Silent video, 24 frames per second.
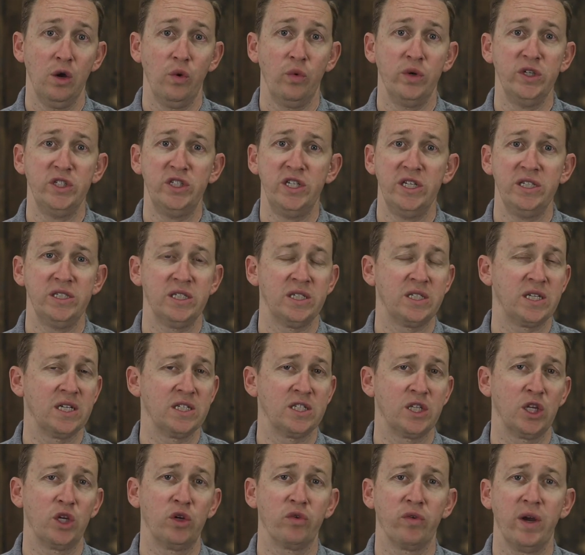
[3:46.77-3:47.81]
when Jesus
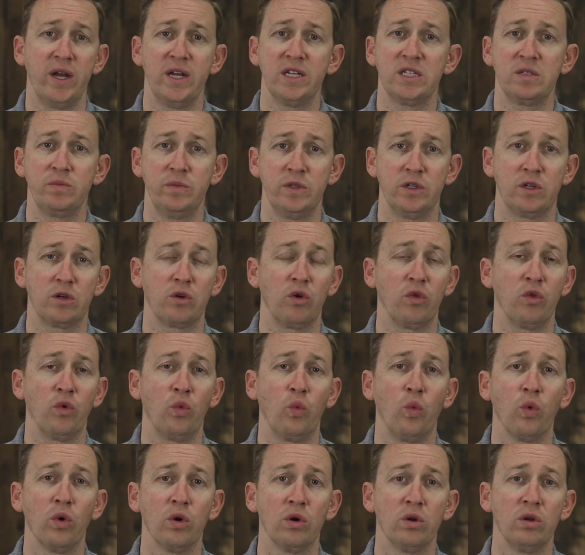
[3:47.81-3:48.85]
does the greatest miracle the
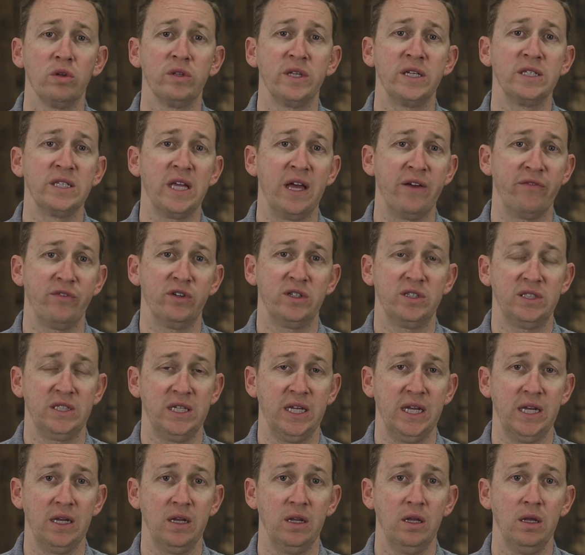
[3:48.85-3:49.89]
world has ever
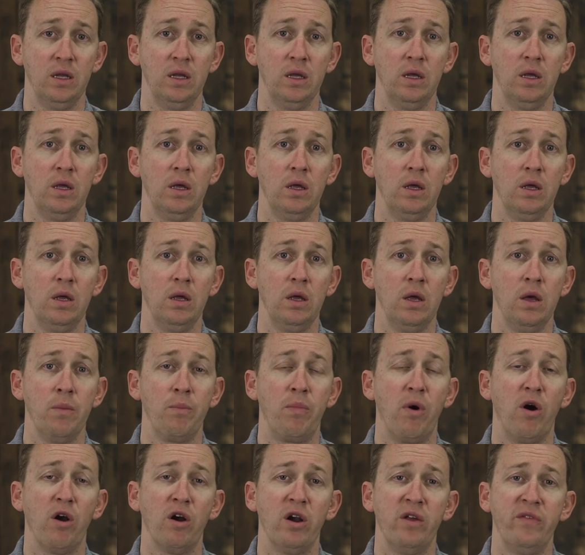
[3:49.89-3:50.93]
seen.
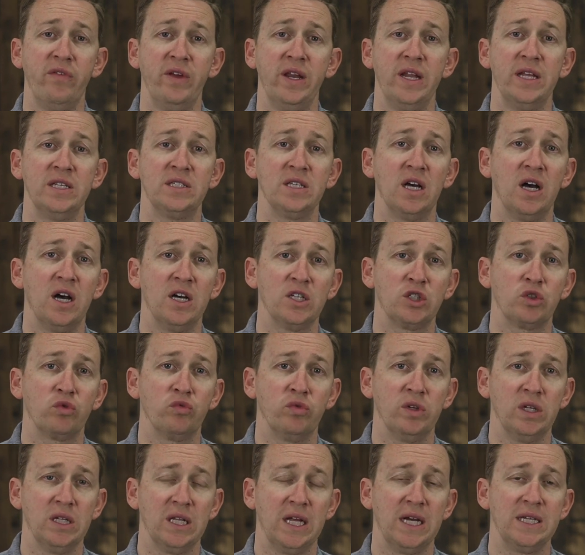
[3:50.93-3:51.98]
Part of it is us
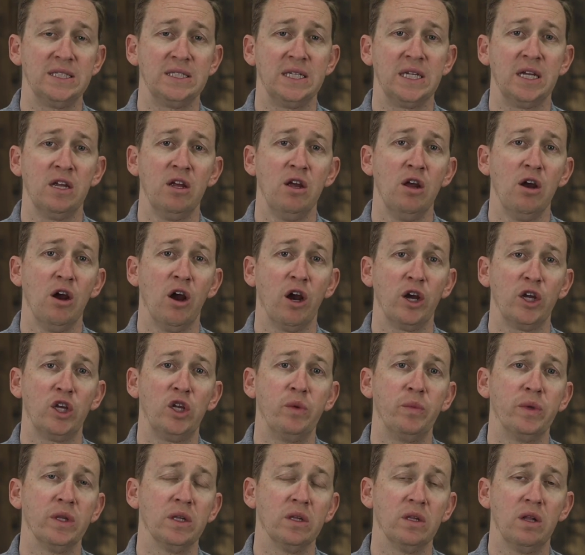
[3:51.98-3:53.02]
realizing our
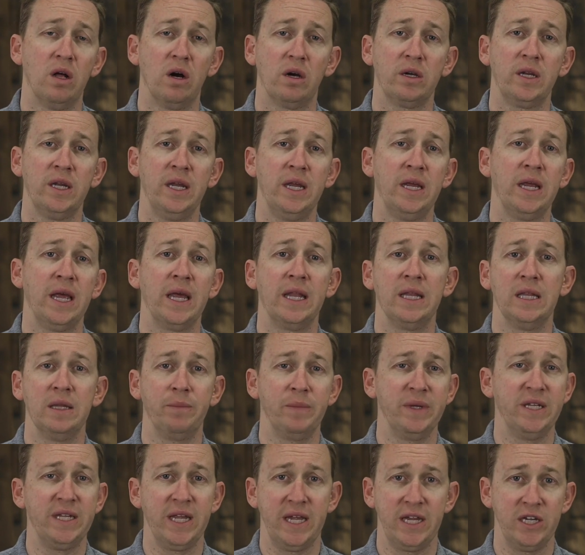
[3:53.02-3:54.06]
human longing and
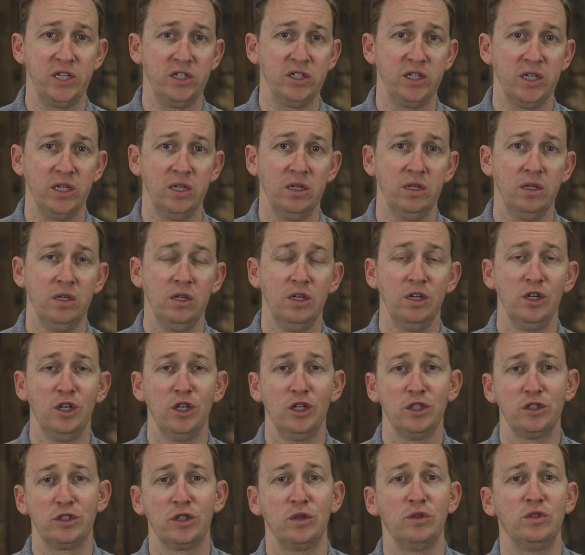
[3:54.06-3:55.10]
limitation.
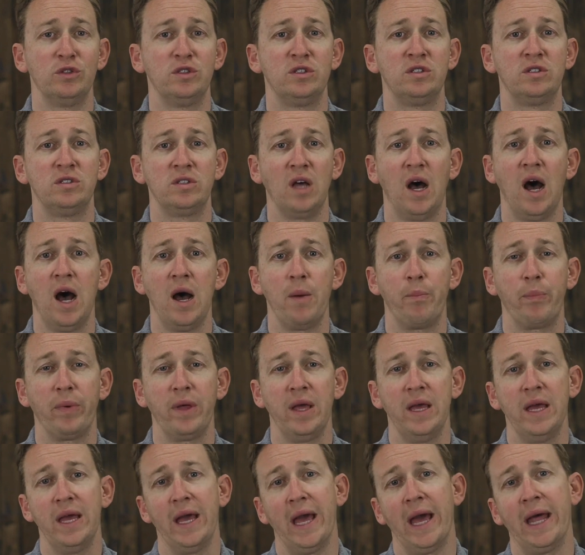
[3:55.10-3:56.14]
So
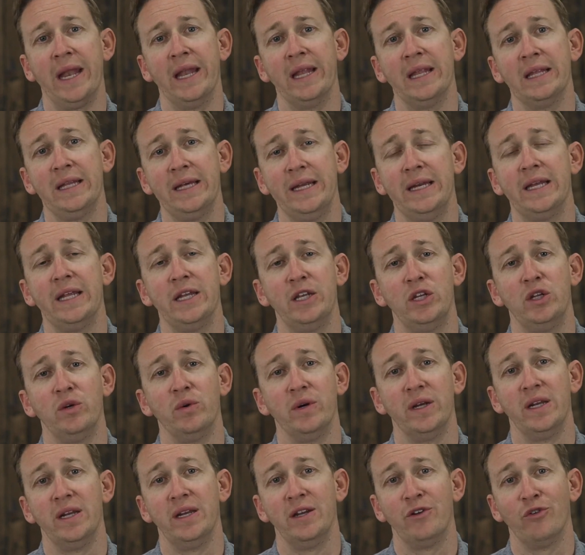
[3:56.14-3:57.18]
stop and lean
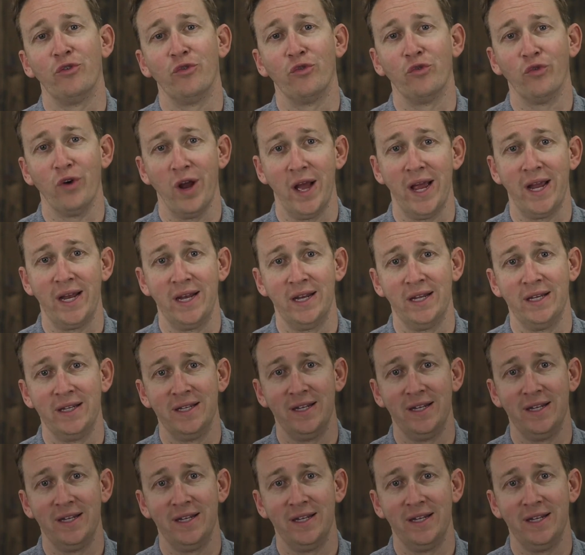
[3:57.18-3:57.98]
into it right